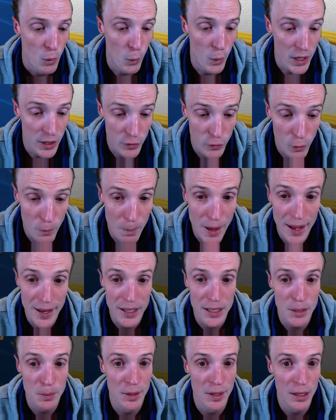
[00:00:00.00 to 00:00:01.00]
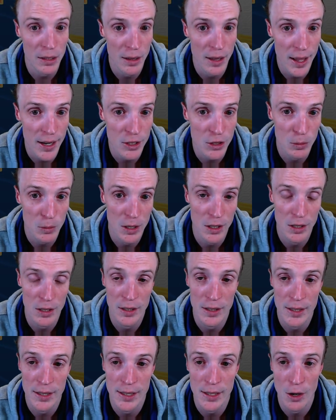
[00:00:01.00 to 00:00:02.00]
Wishful Baton's pretty clutch
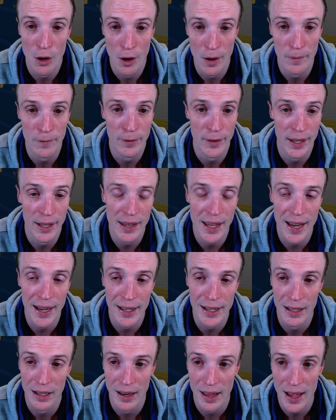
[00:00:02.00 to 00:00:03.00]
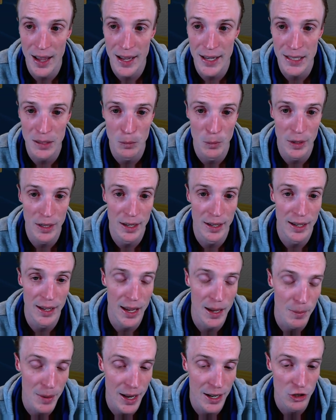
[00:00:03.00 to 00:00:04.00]
because hopefully they can last and we can
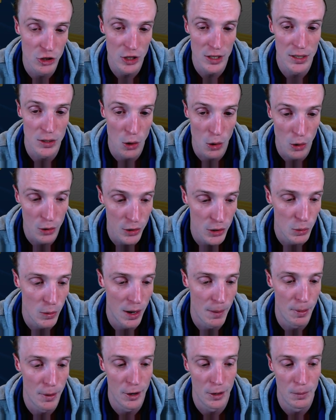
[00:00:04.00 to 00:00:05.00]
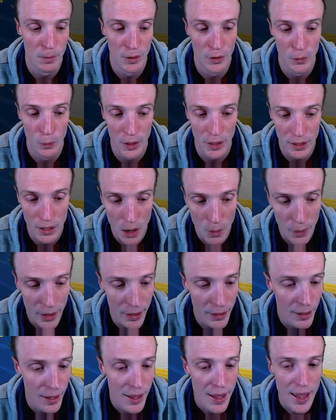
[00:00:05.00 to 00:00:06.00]
keep energies onto our Pokemon as we're
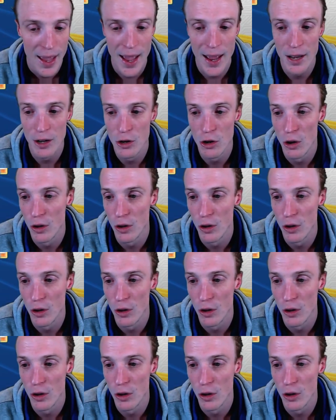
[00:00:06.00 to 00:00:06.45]
going and